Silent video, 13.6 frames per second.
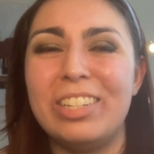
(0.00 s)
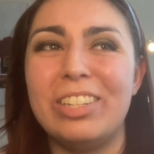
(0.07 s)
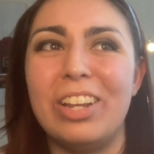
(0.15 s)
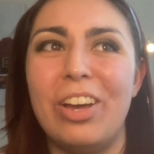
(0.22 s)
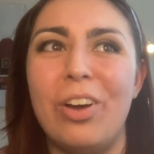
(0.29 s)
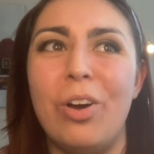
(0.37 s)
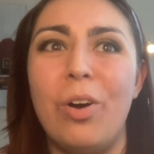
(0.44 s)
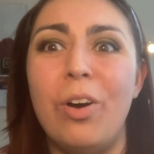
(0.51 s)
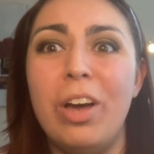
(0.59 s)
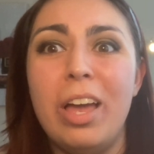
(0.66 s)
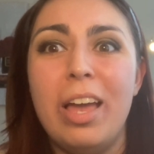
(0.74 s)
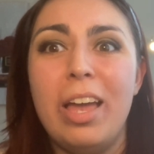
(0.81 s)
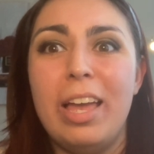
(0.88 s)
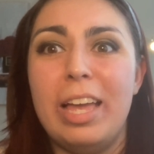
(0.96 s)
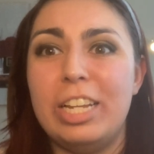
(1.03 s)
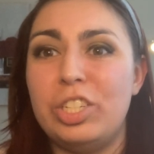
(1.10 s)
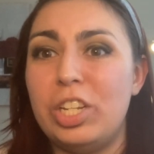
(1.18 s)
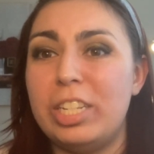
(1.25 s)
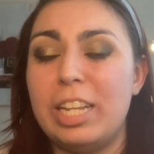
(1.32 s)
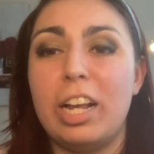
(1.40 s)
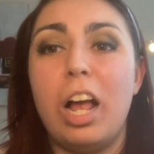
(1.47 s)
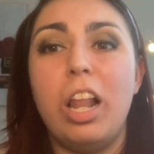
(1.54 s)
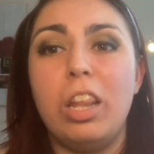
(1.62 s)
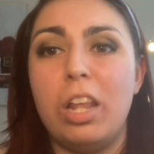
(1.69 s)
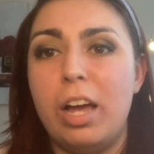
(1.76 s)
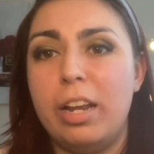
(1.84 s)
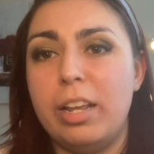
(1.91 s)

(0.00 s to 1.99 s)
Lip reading: So it's just like a lot